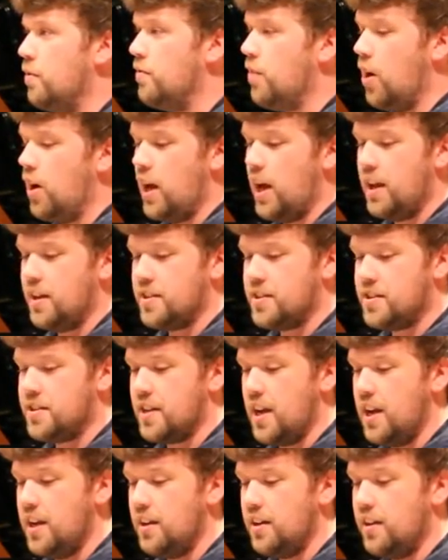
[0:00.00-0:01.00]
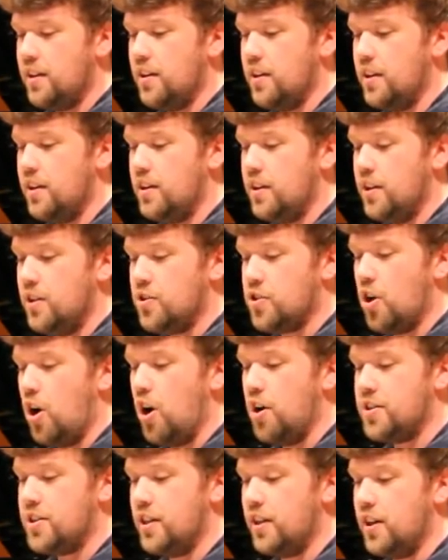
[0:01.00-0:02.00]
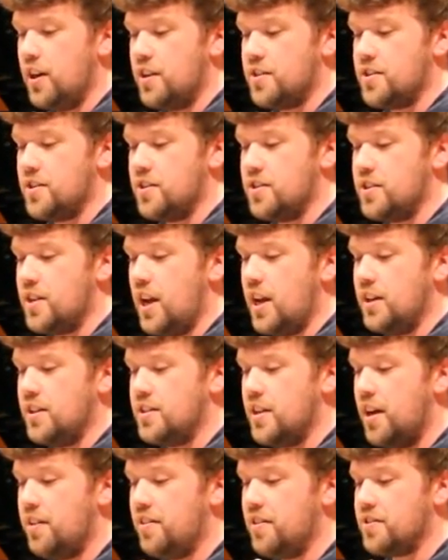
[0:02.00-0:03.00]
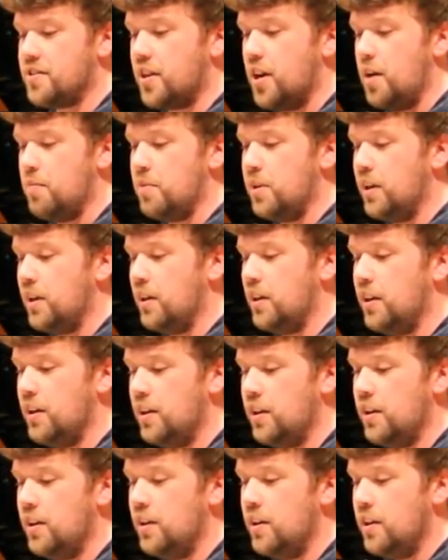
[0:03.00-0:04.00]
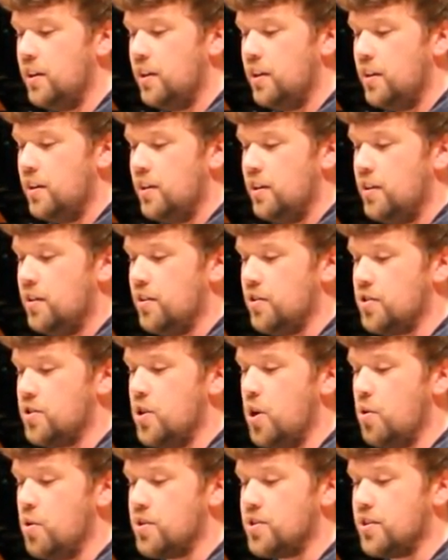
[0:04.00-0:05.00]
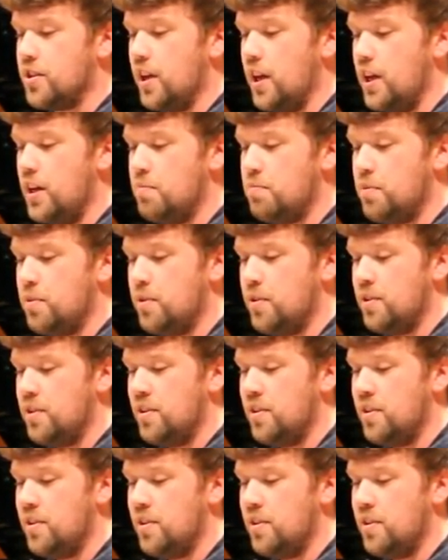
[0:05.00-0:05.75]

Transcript: We've all had Satan taunting us and saying, Death is coming. There's no escape.